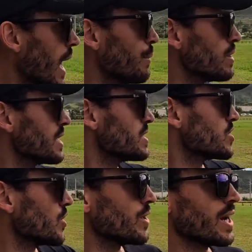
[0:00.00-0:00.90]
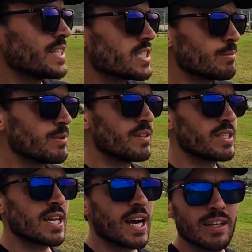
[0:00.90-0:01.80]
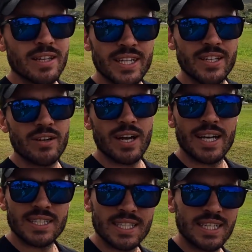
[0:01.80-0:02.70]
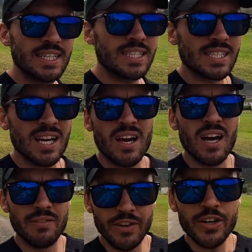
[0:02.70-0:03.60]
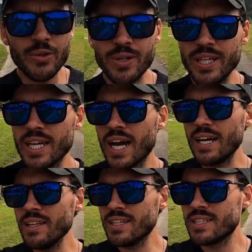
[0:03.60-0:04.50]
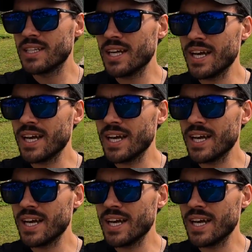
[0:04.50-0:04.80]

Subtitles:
I would like to show you guys some of this island here, as it is a very unique island.